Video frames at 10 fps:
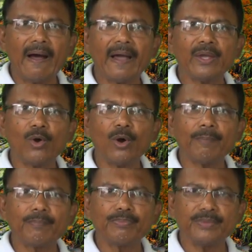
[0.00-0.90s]
I
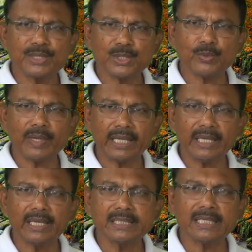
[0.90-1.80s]
hope this is very
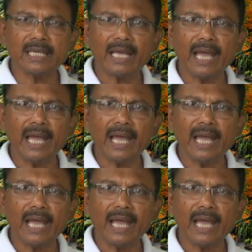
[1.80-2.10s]
easy